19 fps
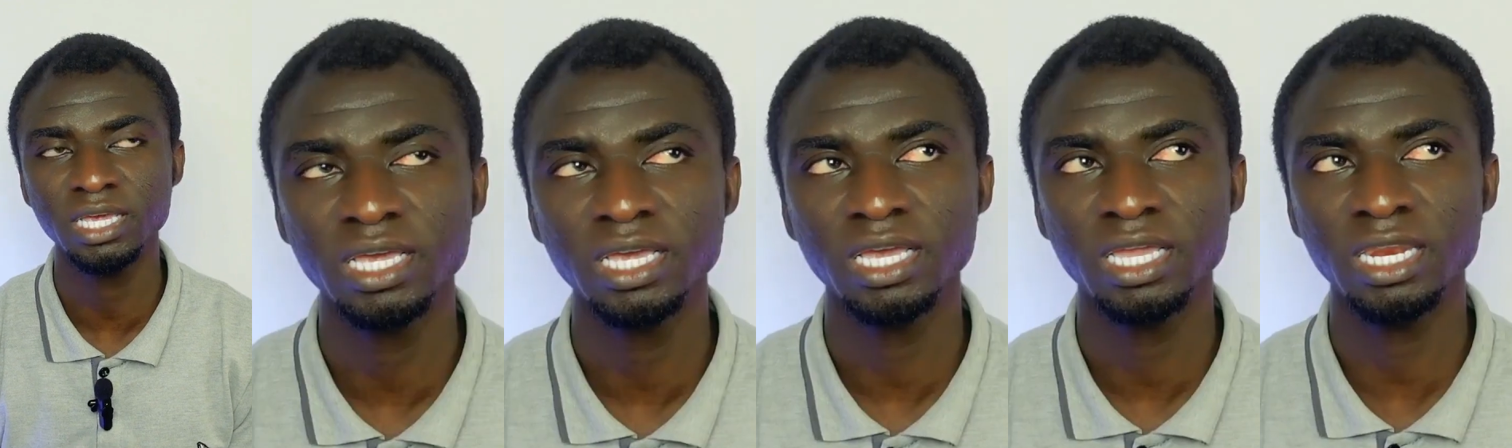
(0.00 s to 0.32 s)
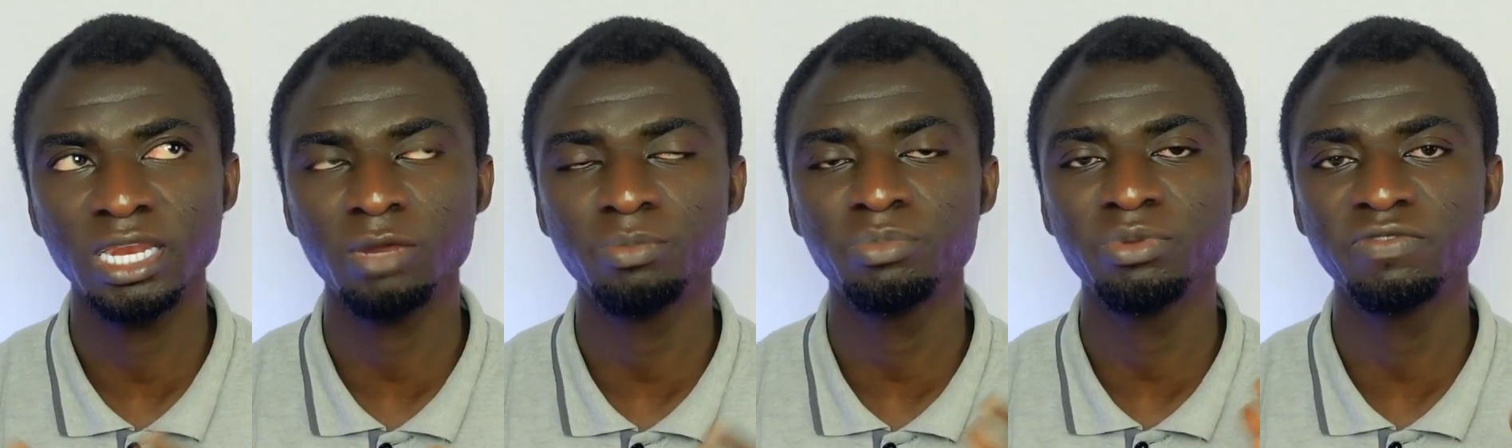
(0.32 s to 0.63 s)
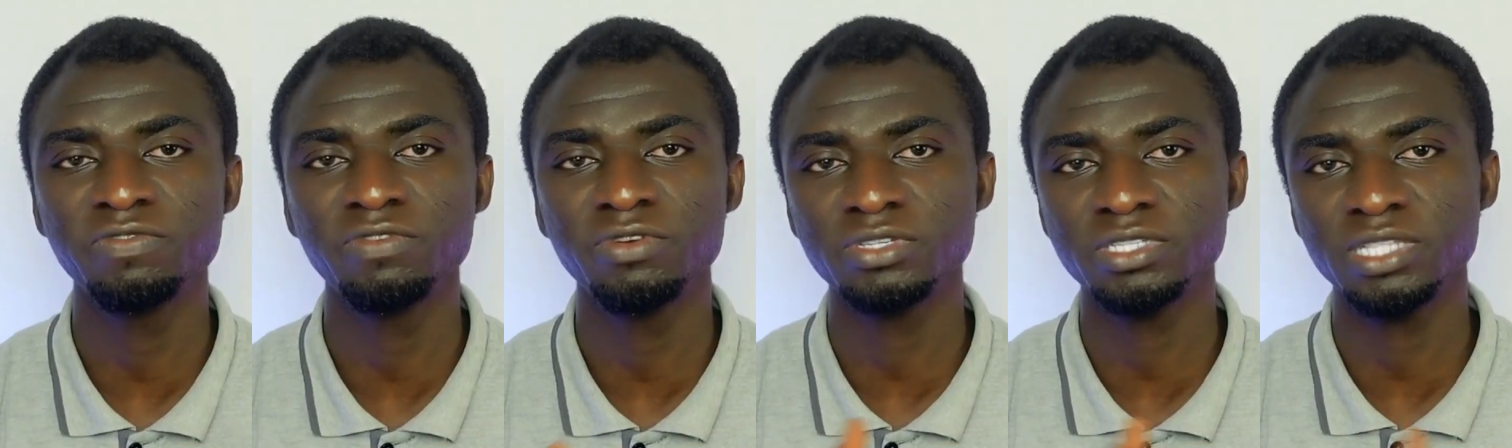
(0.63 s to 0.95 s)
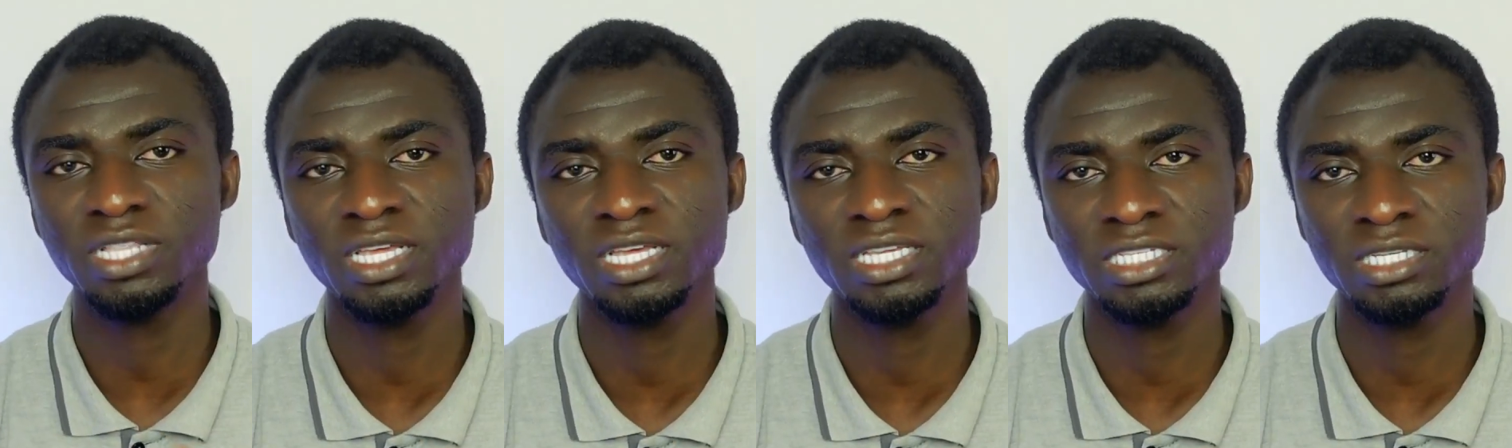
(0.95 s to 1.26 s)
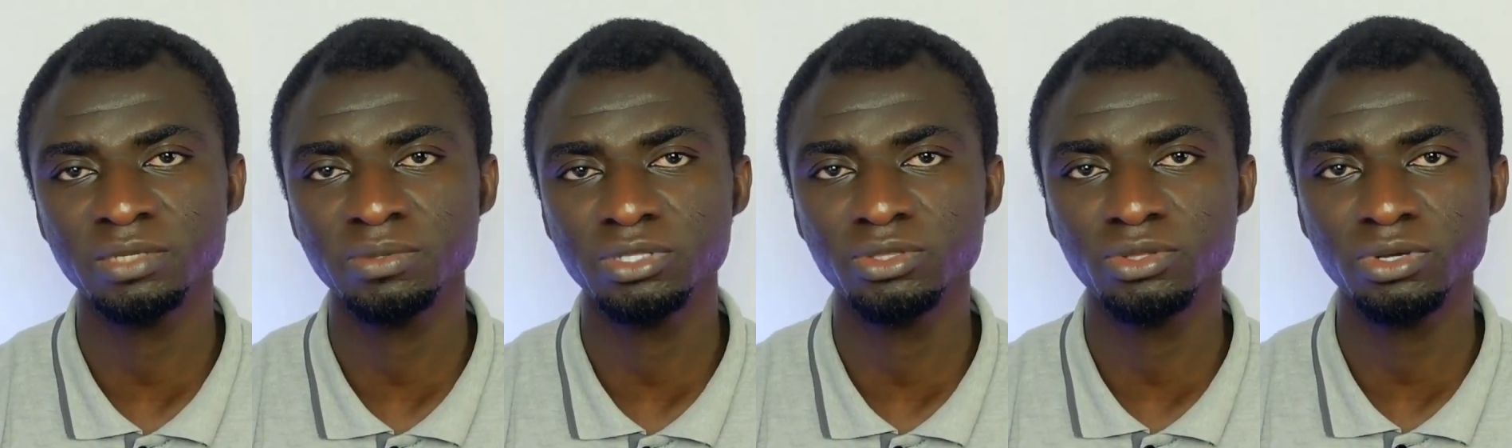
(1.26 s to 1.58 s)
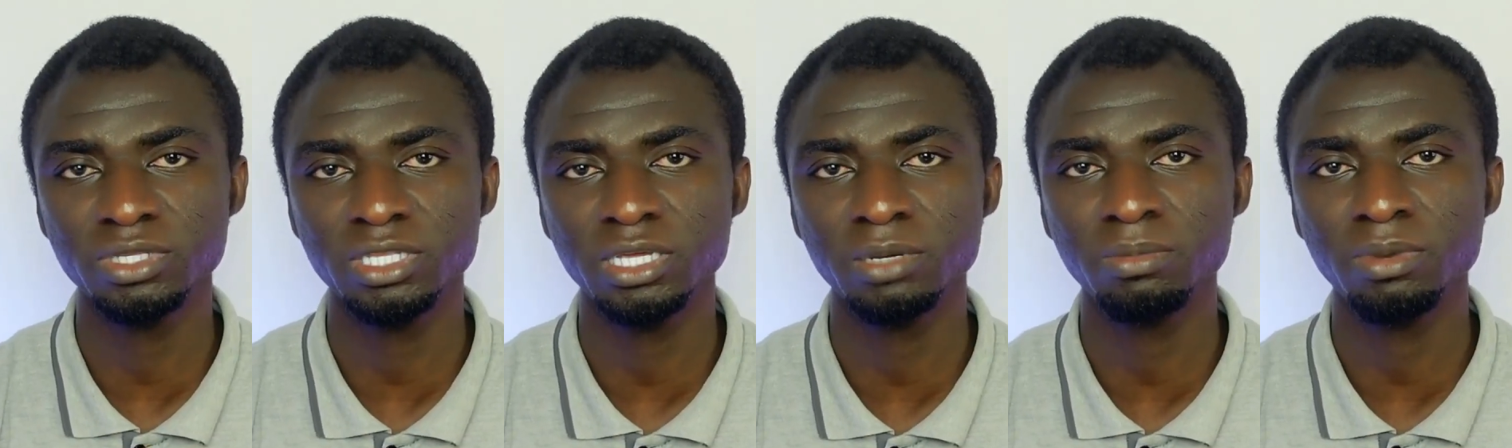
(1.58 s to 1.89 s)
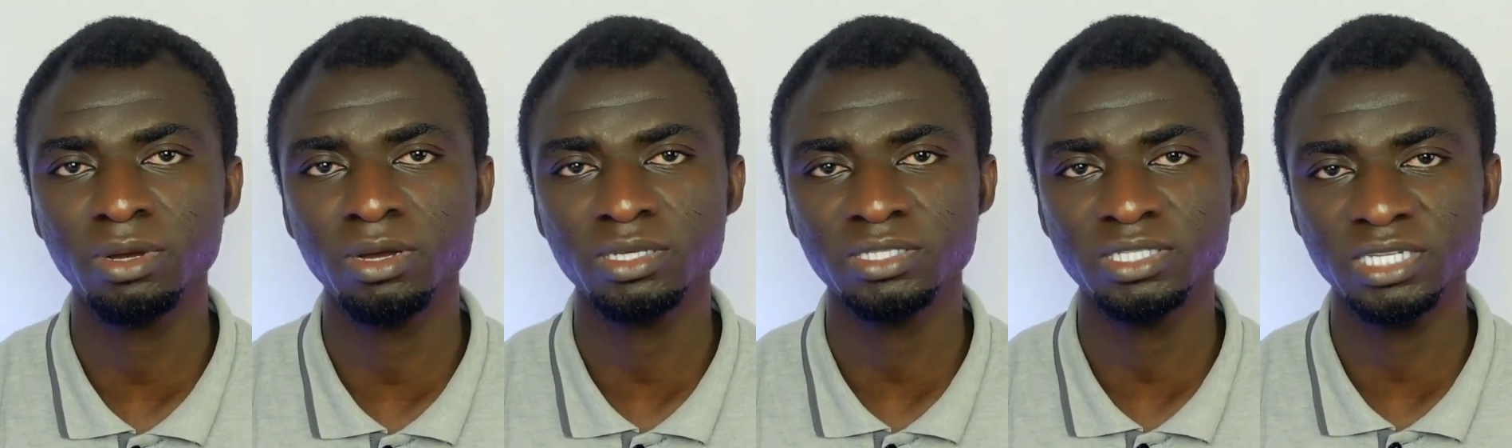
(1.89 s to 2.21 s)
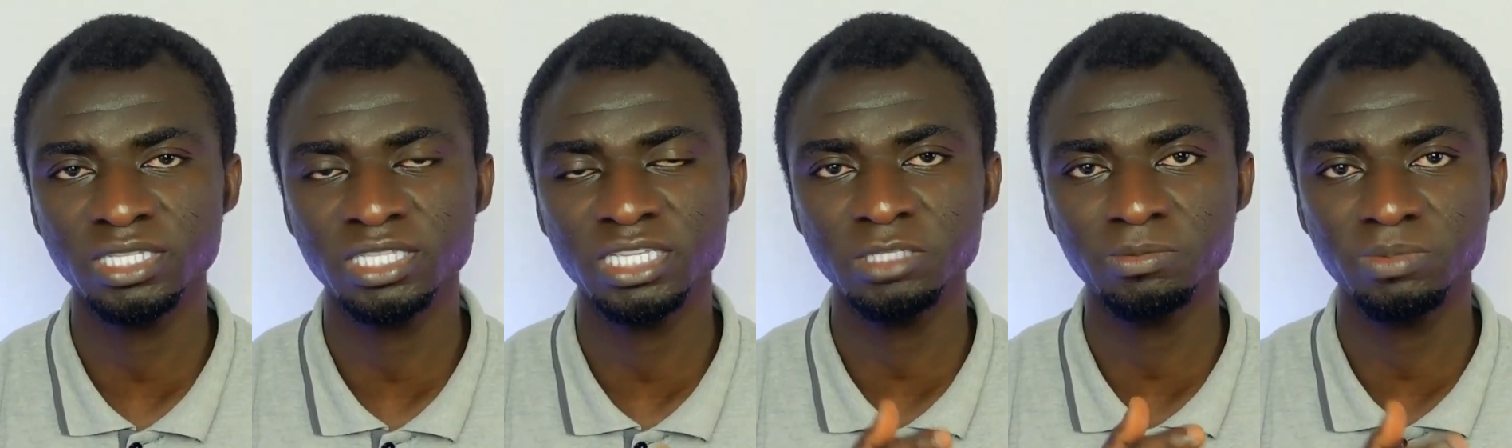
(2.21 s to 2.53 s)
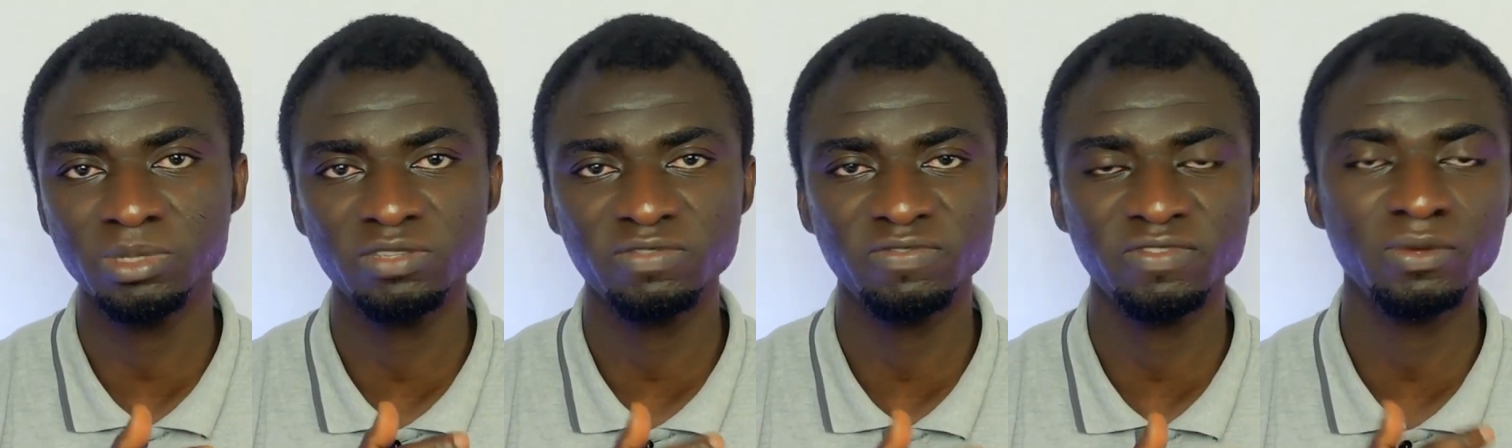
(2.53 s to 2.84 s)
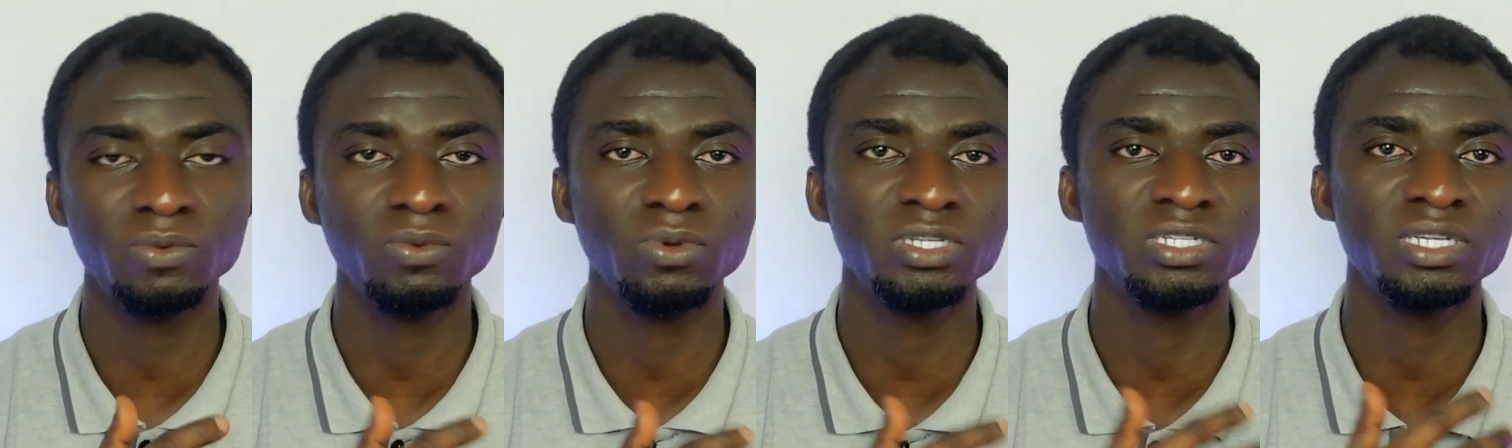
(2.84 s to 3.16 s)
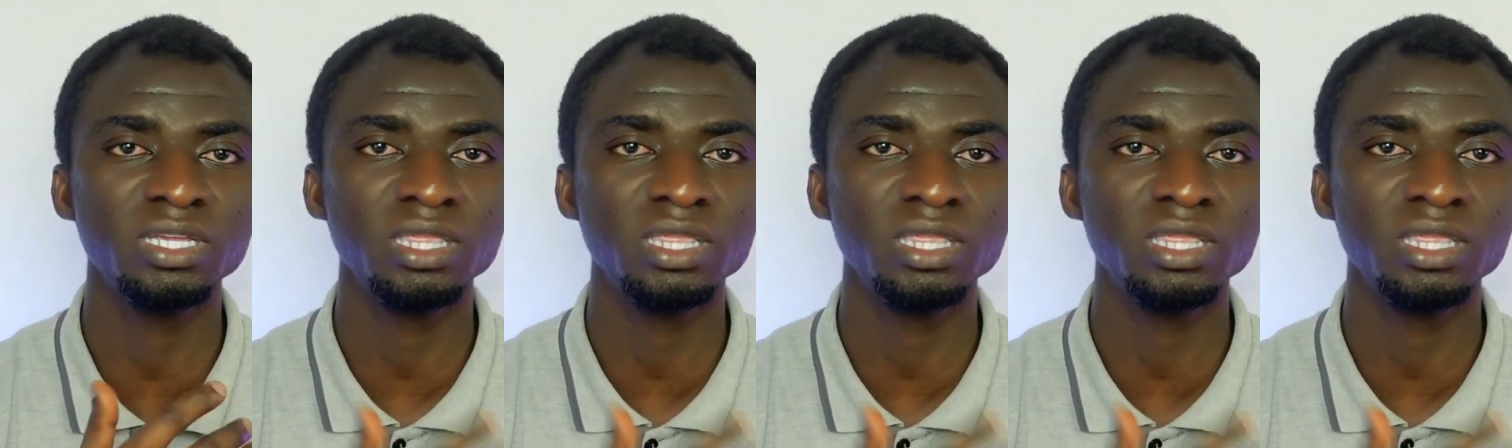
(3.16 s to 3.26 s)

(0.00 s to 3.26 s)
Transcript: In our previous lesson, we talked about certain specific question